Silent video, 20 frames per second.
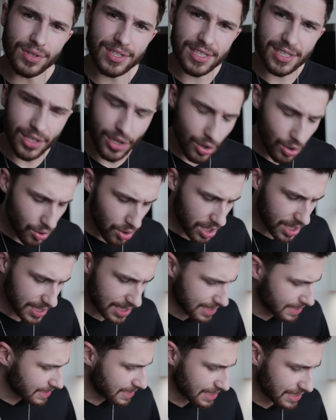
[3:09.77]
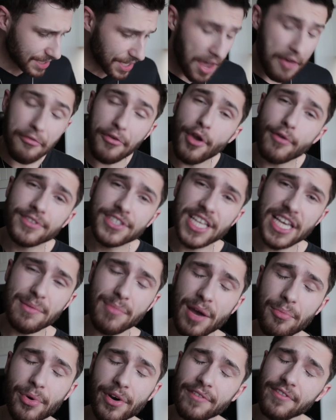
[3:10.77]
So if you've seen
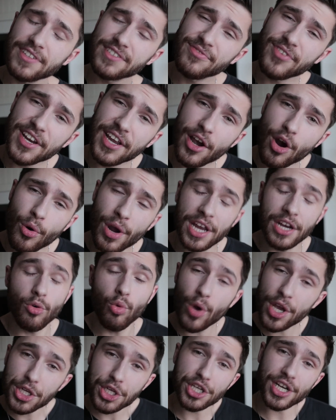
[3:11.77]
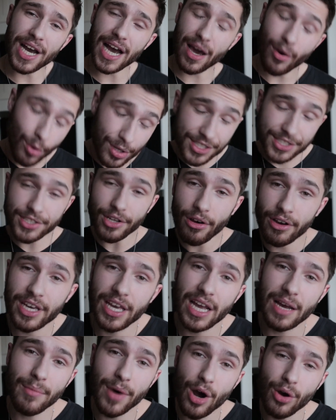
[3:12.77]
my previous video in which I was
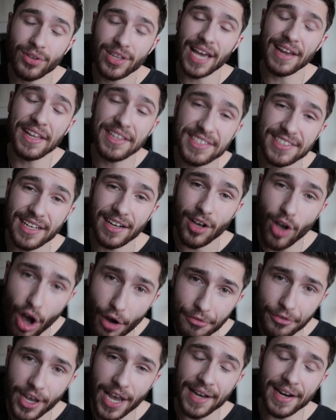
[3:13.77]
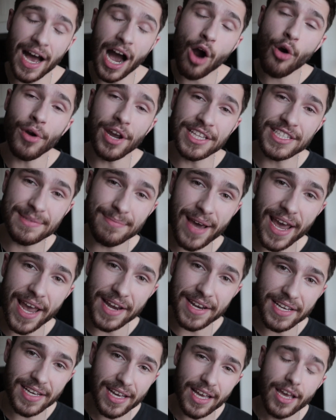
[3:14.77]
talking about an instant coffee and how it's
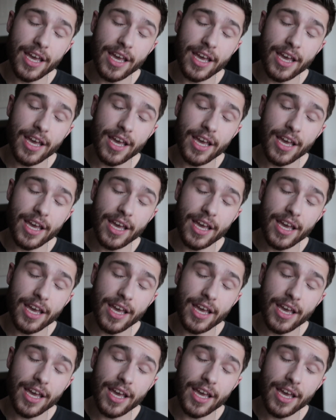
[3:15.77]
made,